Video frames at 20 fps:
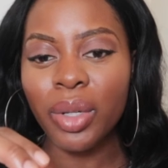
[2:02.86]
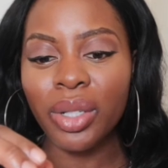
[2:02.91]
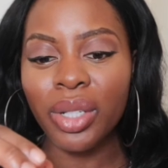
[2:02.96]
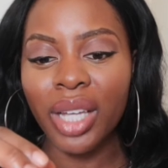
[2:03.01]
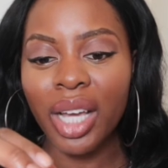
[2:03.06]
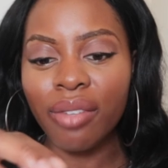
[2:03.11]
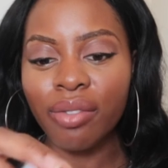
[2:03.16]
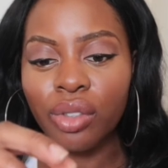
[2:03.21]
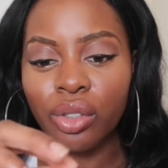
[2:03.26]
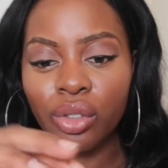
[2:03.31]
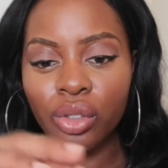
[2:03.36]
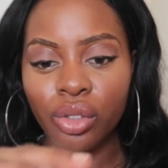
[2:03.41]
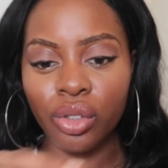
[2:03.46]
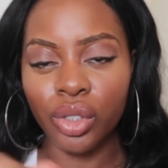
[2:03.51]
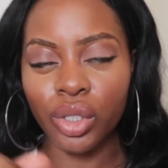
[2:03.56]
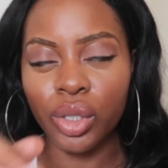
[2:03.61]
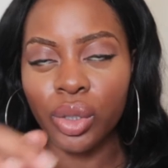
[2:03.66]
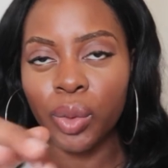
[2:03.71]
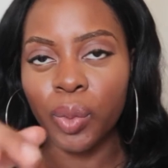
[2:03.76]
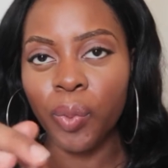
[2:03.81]
you didn't have to
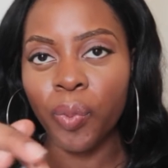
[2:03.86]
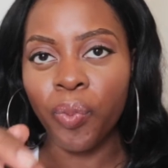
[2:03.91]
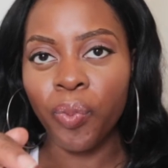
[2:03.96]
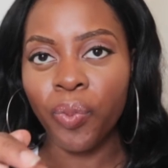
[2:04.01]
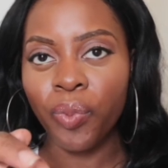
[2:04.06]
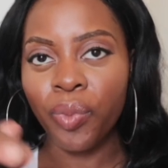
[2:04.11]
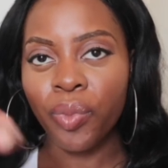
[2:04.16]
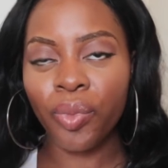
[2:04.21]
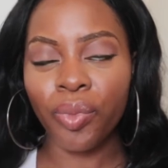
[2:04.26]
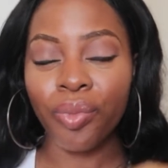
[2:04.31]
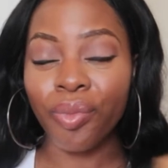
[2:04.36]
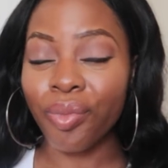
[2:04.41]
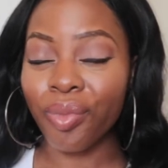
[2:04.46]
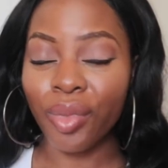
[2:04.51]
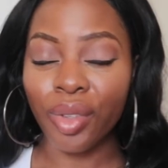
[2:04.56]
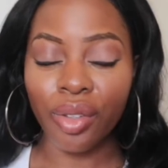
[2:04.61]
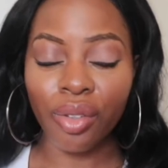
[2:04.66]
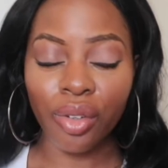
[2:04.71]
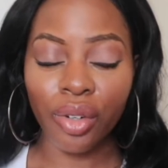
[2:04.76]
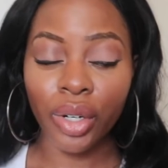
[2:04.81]
screw
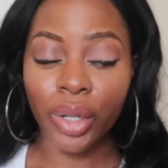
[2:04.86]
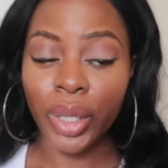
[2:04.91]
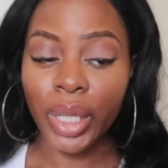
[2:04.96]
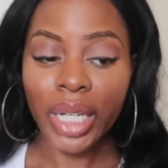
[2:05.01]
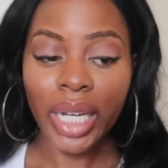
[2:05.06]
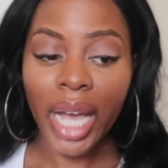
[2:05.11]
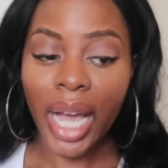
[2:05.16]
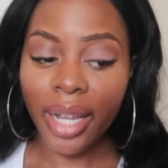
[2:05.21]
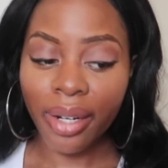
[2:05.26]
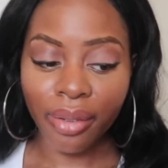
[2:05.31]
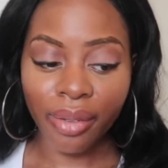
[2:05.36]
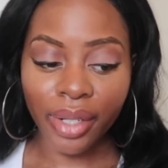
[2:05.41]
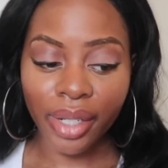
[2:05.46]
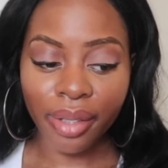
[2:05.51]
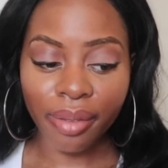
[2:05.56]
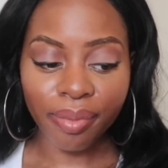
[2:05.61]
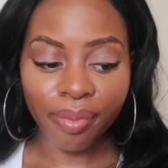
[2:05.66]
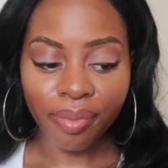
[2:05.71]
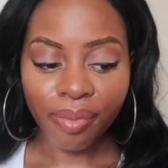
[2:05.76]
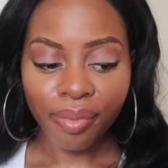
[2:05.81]
it. I don't
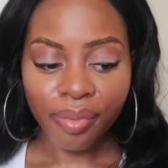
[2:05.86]
know.